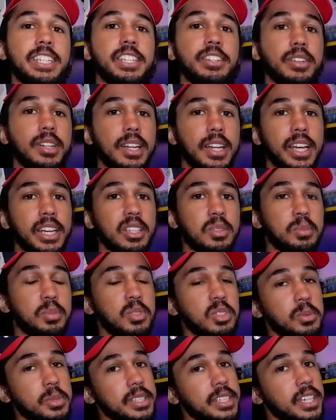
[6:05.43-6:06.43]
I actually really like this
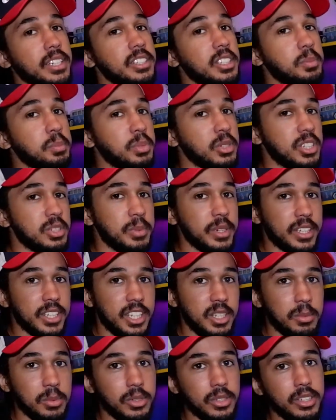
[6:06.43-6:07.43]
board because I can just push my
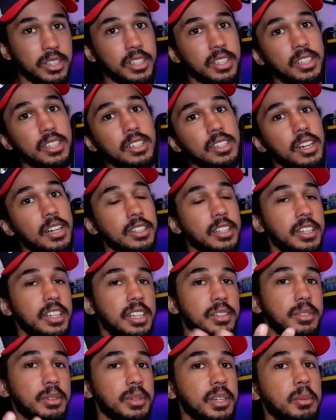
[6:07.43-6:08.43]
keyboard
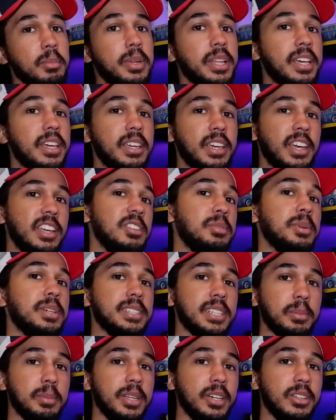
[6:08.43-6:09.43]
underneath it when I'm playing games
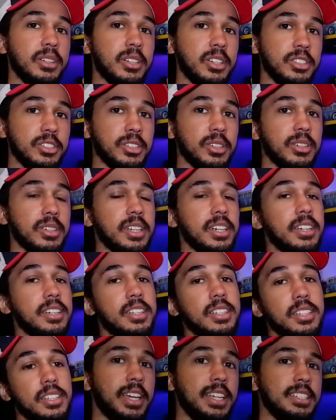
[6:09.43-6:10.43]
because I play on a controller.
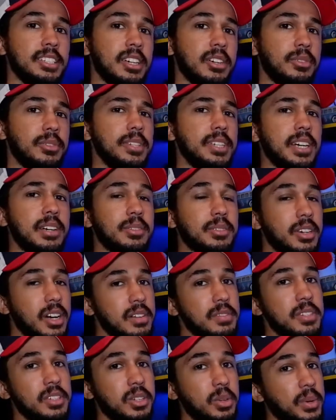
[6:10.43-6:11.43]
Okay, so I think I've
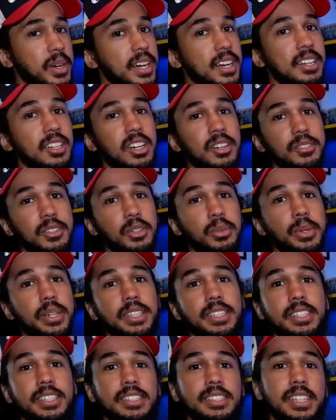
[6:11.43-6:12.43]
covered quite a lot of the
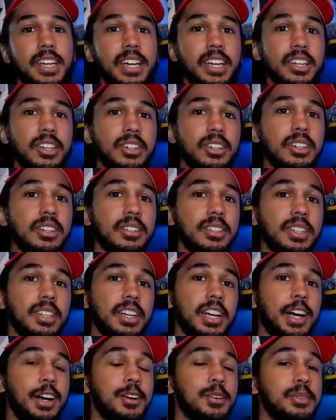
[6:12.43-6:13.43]
questions that I got.
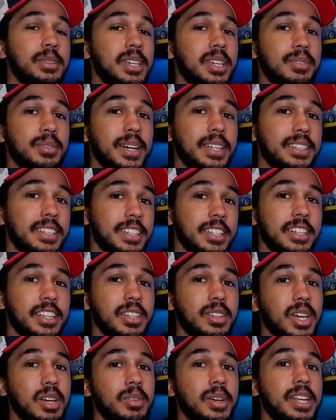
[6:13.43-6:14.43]
However, if I
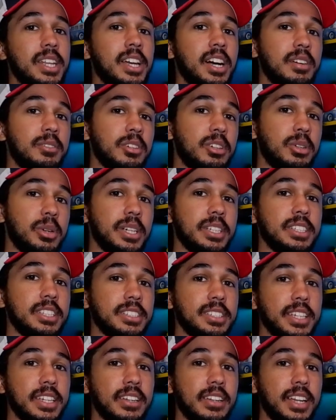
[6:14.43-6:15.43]
didn't, you have any other
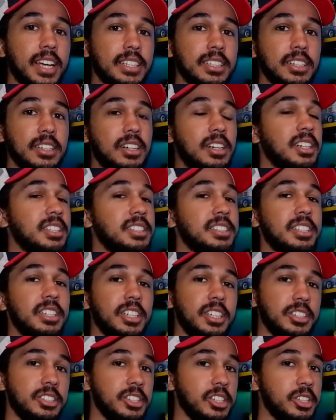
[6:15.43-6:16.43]
questions that you'd like to ask,
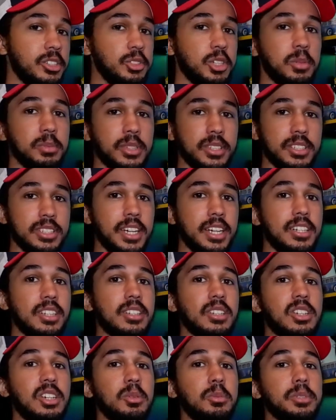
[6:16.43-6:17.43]
just drop those down
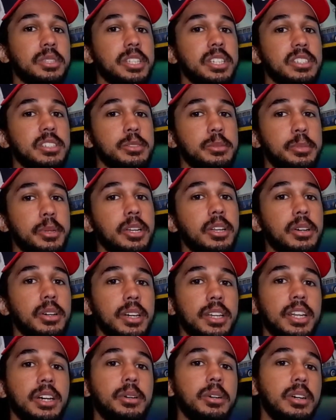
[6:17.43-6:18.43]
in the comment section
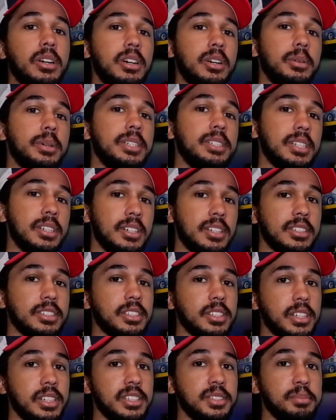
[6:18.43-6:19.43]
below and I will always
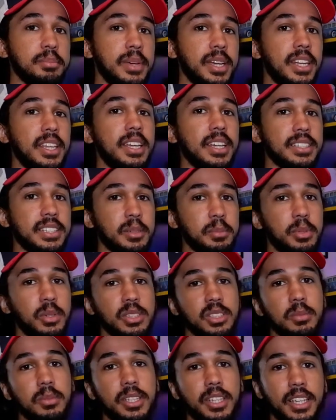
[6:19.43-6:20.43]
answer as many as I
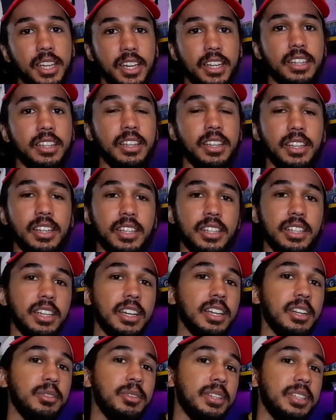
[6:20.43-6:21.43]
possibly can.
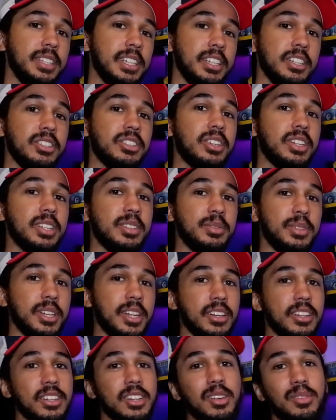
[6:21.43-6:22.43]
And if you did enjoy this
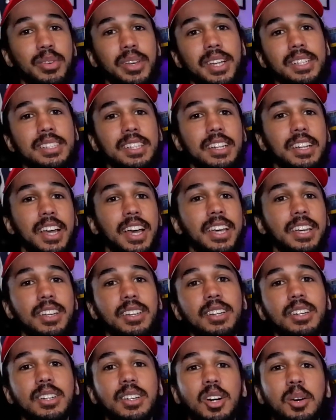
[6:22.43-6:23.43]
video, then don't forget to
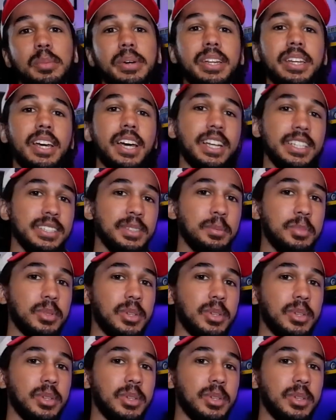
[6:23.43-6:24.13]
like, comment and